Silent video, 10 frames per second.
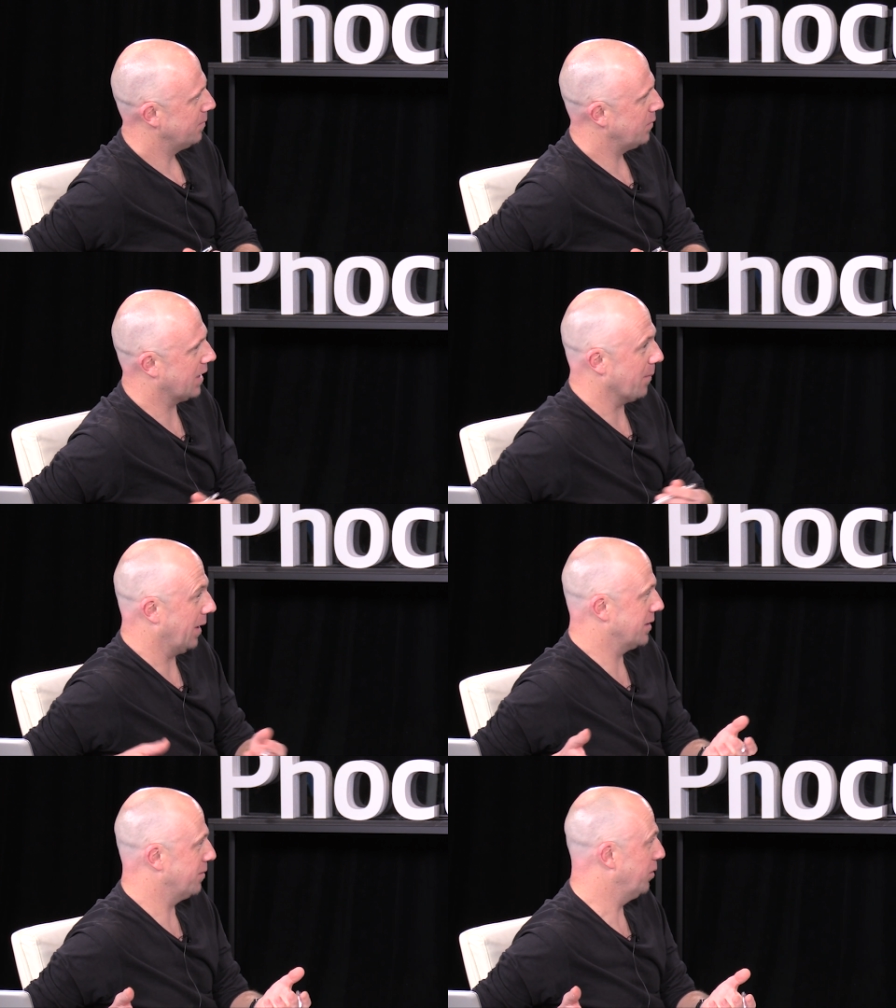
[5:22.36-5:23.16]
you get
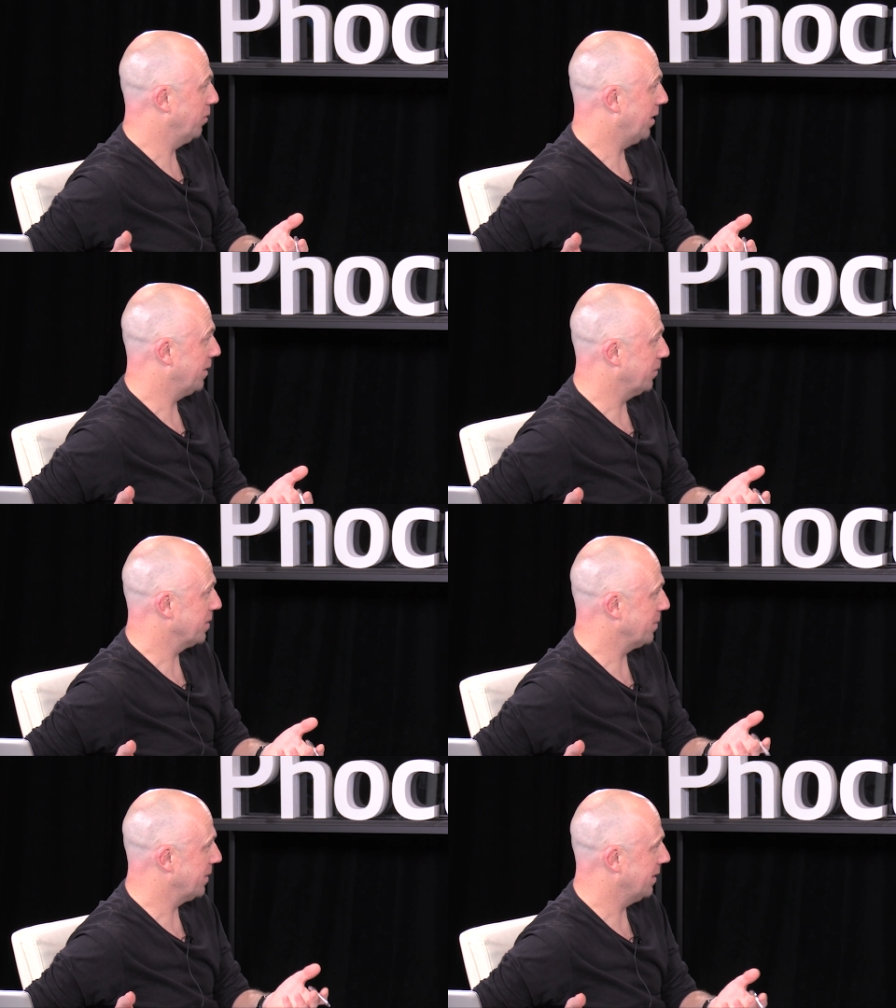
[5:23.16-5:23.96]
back to real life or
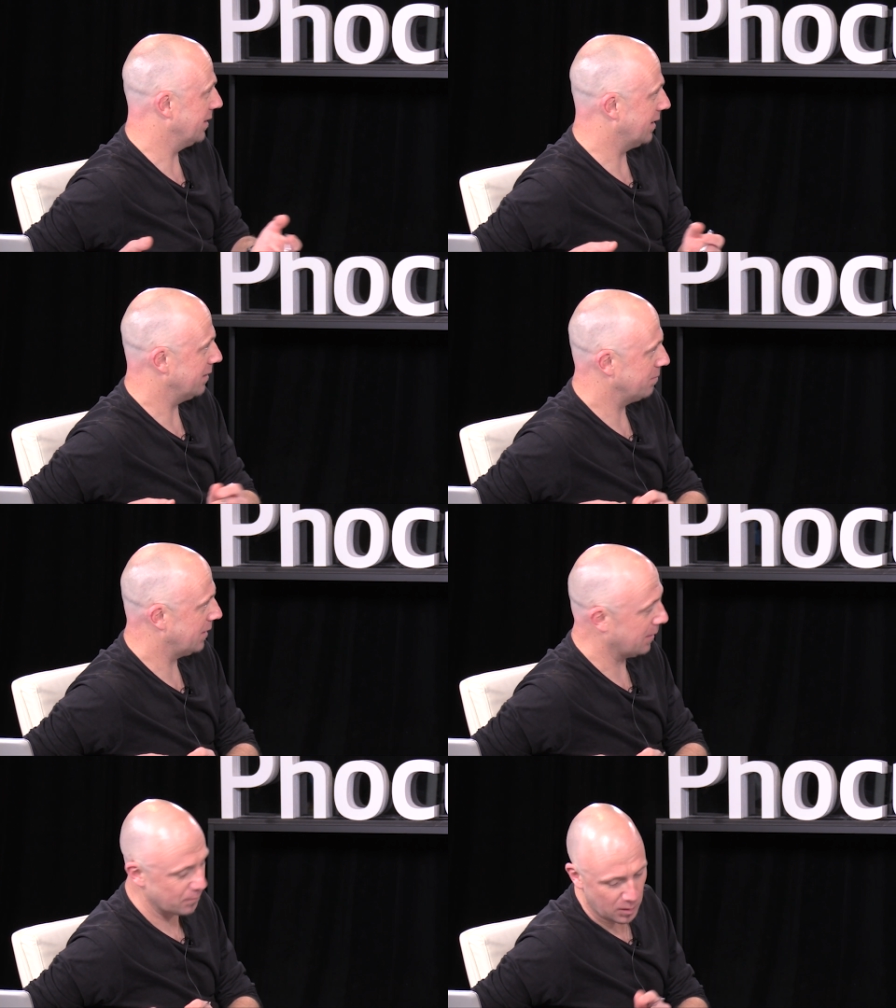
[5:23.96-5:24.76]
something yeah, like that.
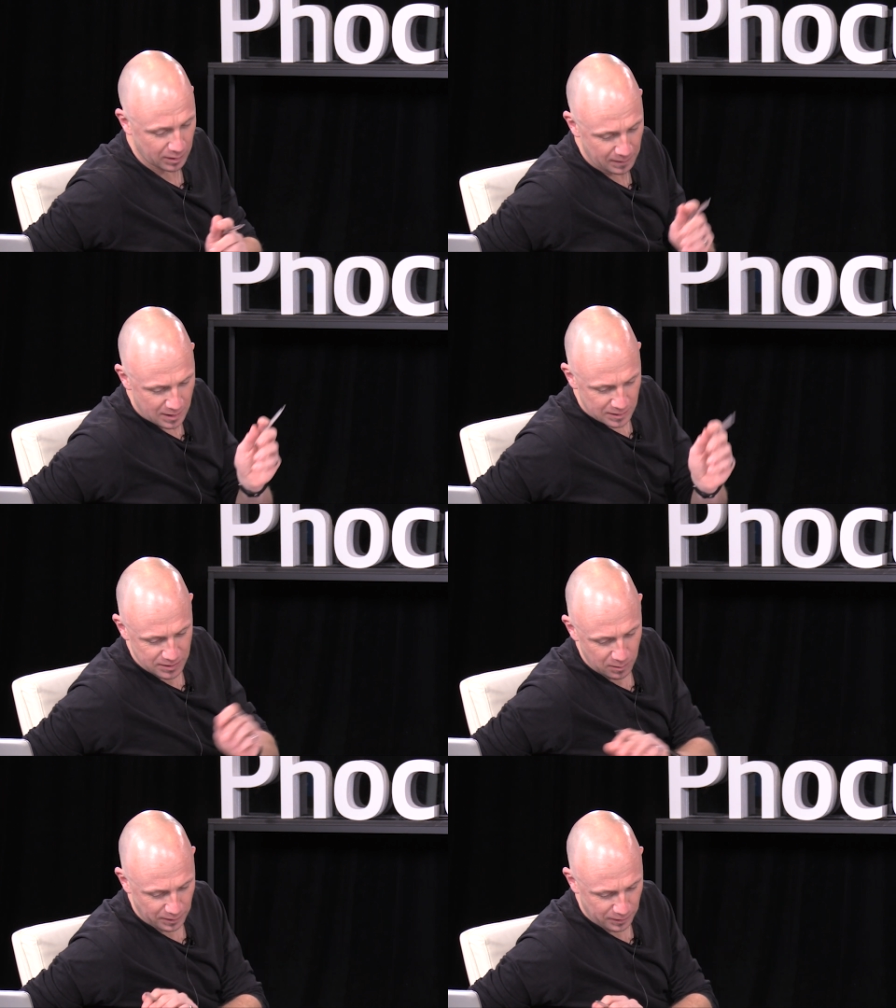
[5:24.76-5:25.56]
Yeah. yeah. Okay.
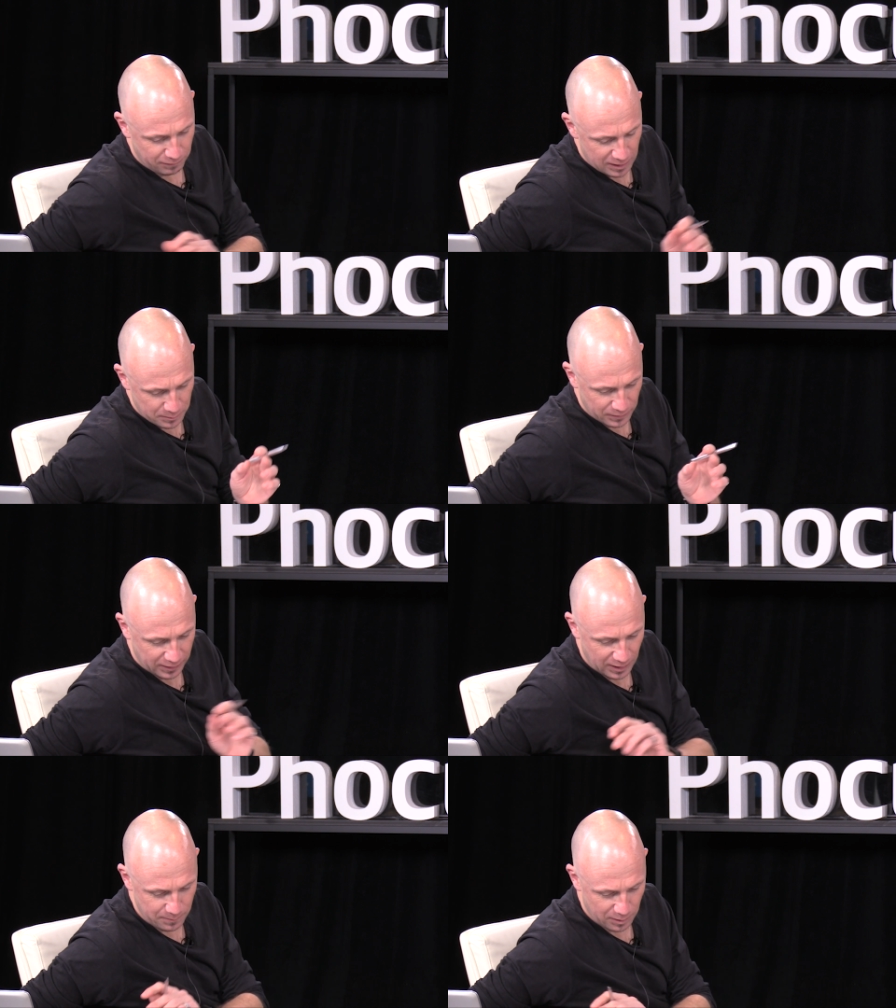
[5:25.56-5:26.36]
So another element that
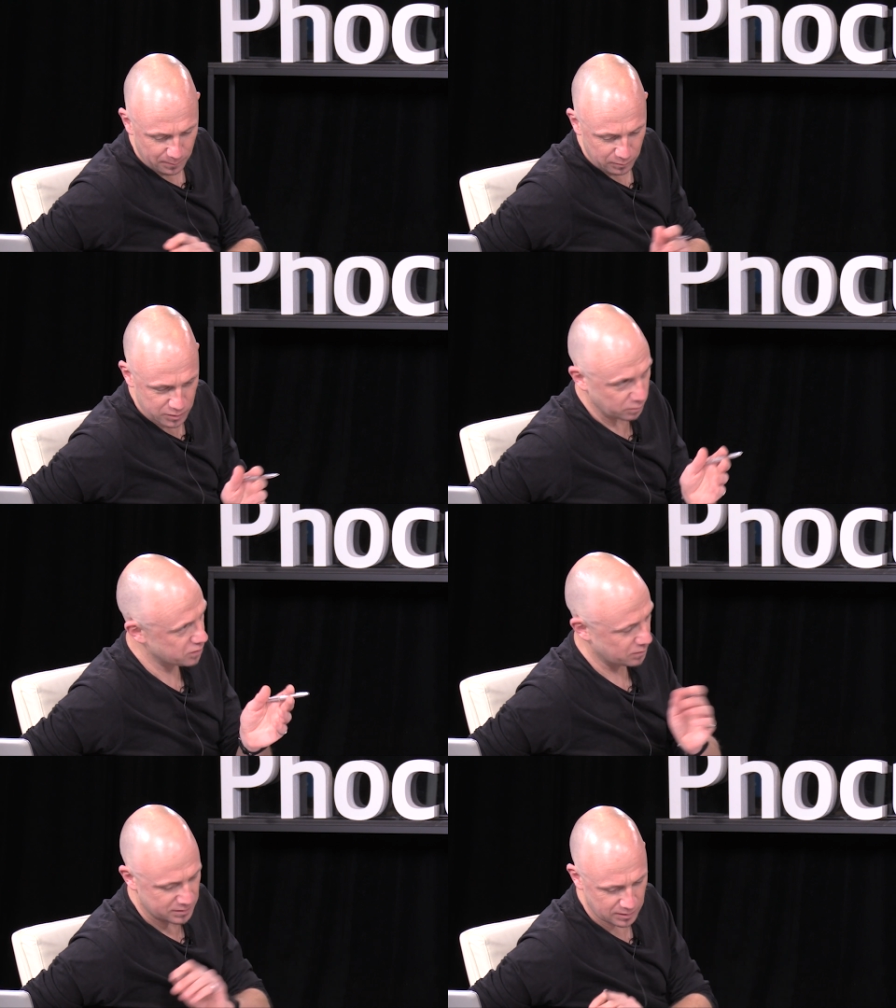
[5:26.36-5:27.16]
came up, and talk
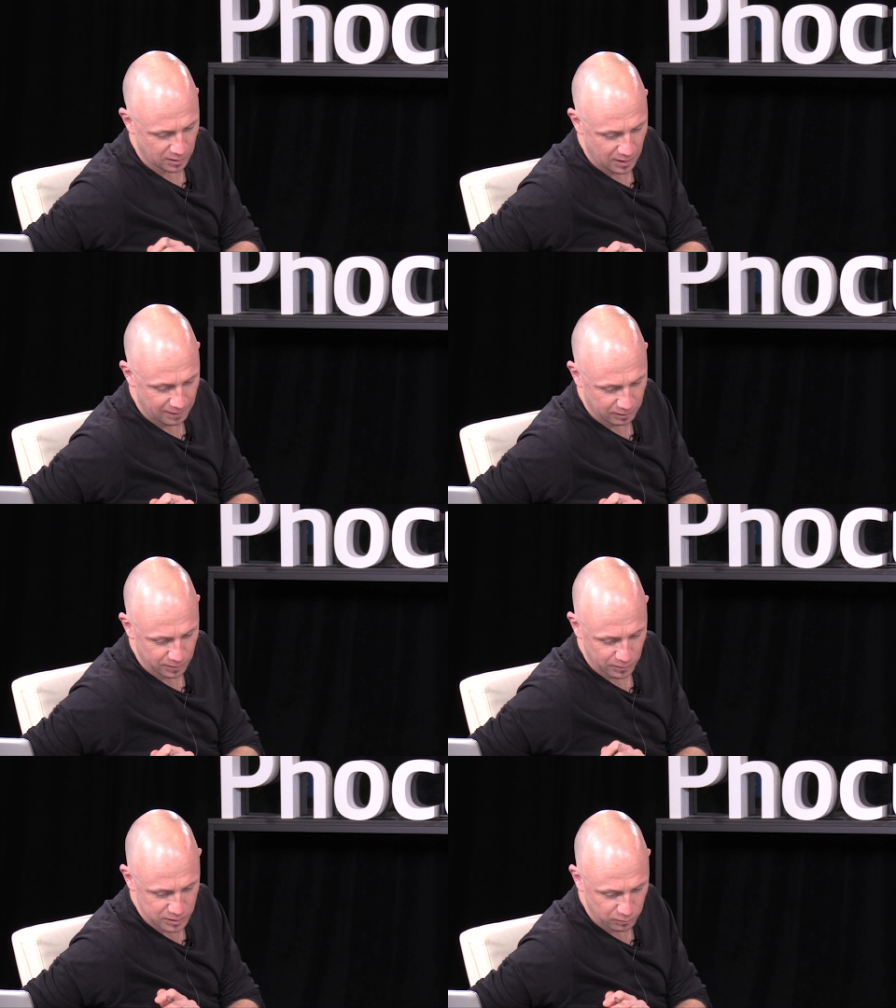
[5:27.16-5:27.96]
to us, uh,
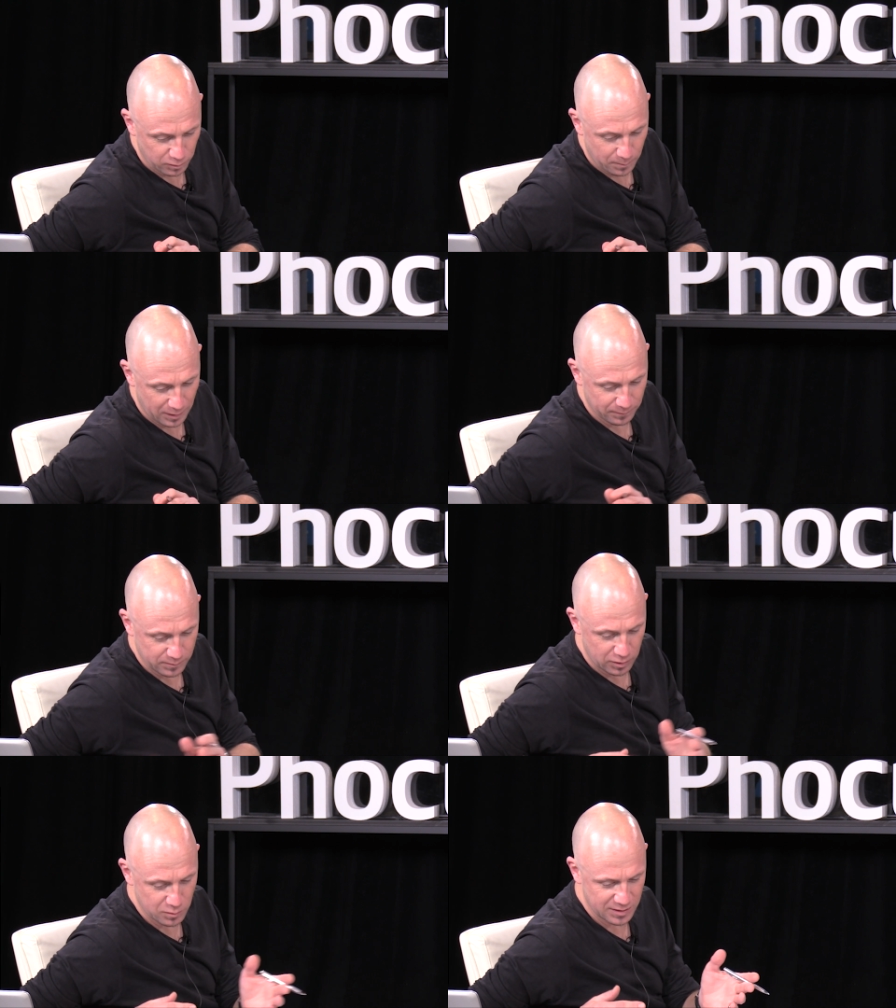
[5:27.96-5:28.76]
Erika, first of all, about
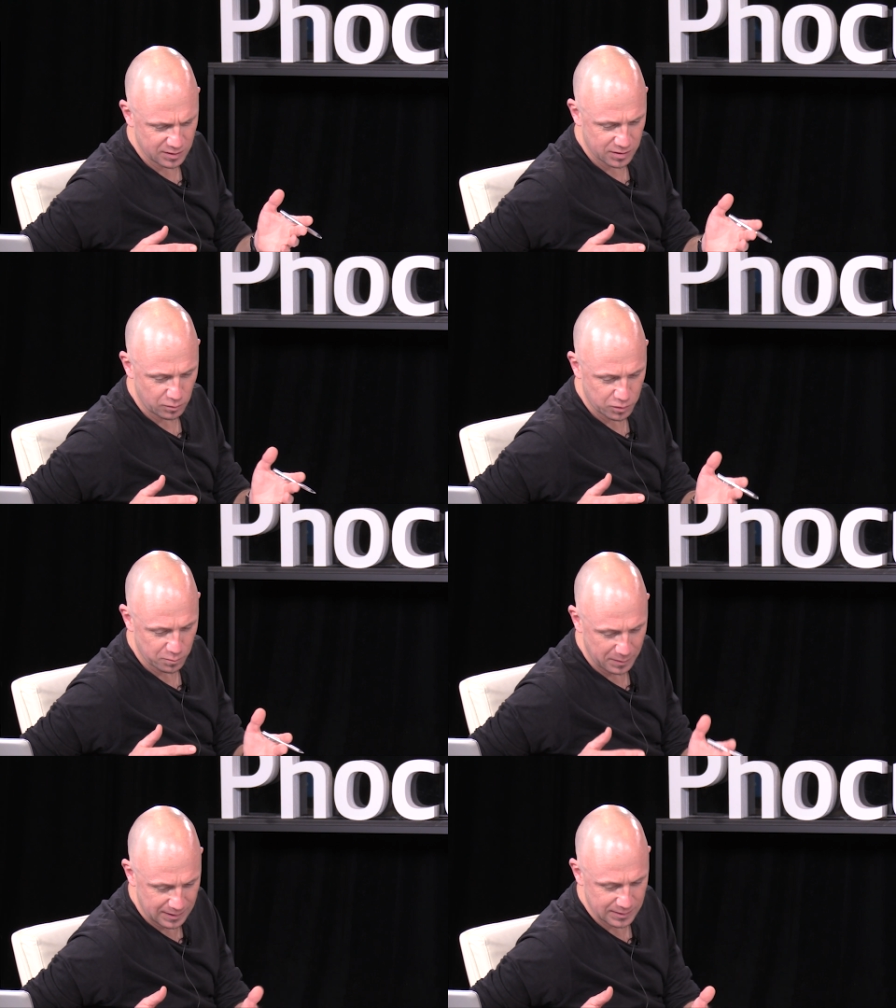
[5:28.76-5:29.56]
using
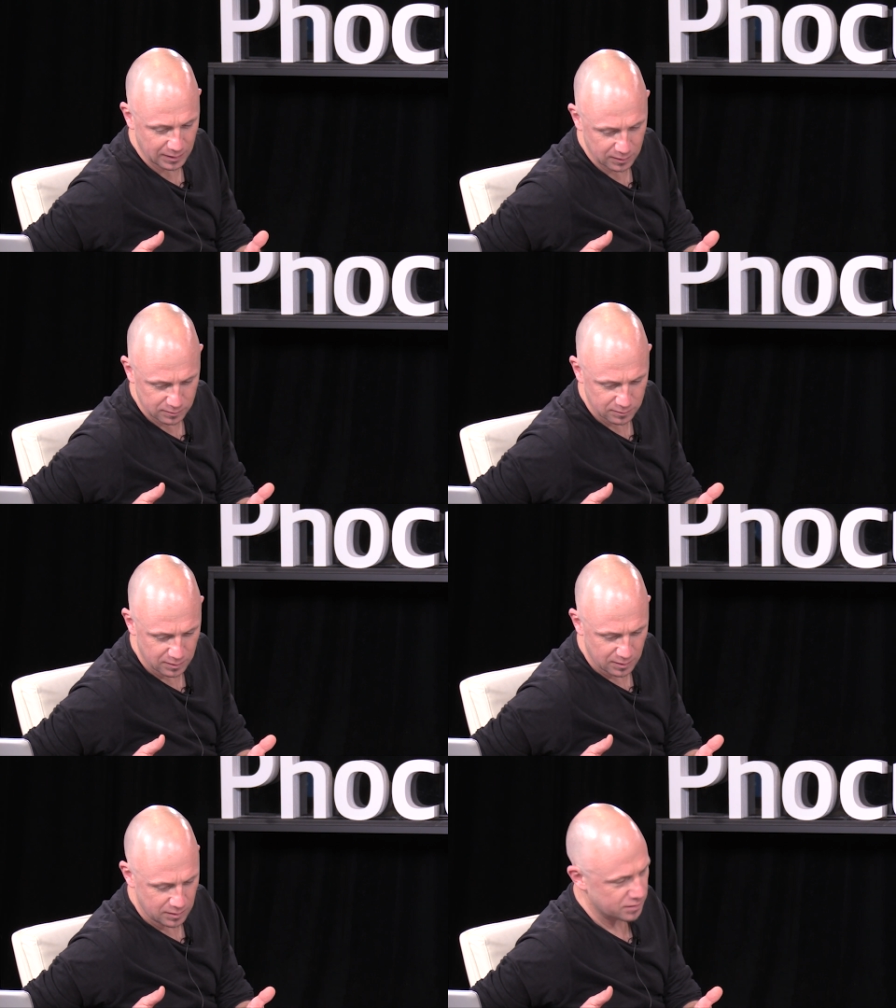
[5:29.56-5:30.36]
social media
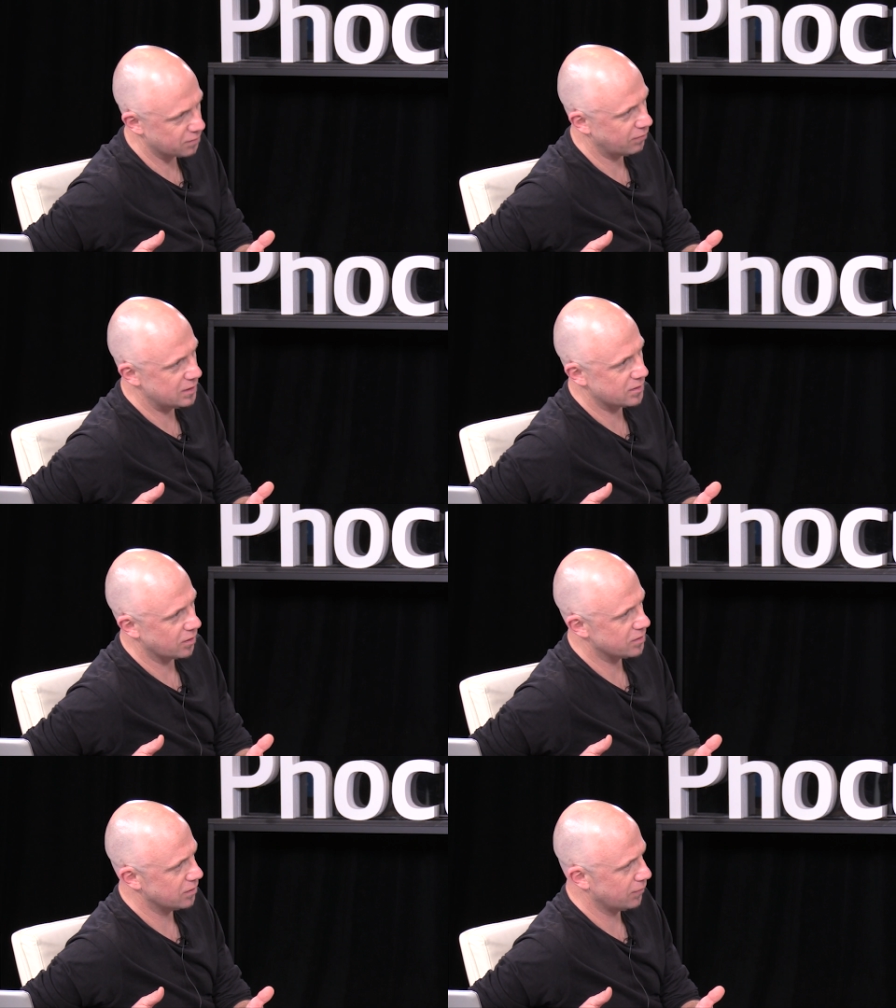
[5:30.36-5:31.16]
to research, and the